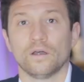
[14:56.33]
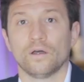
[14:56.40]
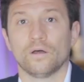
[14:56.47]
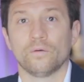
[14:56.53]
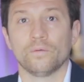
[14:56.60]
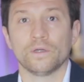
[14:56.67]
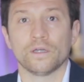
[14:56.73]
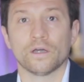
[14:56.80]

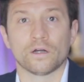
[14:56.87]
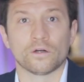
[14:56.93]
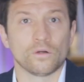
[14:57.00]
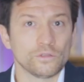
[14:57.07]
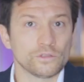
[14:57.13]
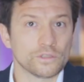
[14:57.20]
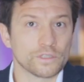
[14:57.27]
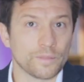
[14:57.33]
We are
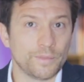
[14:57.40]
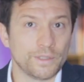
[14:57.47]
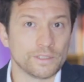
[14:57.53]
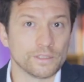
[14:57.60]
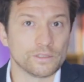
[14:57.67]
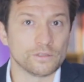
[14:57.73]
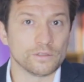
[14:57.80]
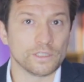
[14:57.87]
also committed
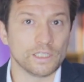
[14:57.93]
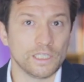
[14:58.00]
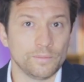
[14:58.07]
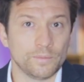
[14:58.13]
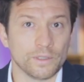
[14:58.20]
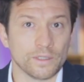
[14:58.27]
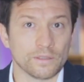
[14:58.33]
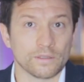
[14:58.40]
to
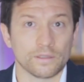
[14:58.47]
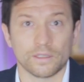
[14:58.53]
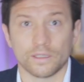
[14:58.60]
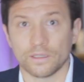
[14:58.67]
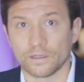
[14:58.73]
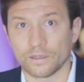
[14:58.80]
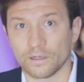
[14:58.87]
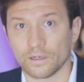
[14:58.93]
keeping the
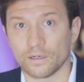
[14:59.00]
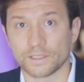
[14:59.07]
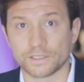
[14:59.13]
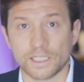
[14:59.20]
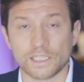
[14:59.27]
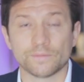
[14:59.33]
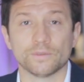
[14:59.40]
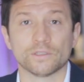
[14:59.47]
uh,
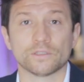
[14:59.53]
assessment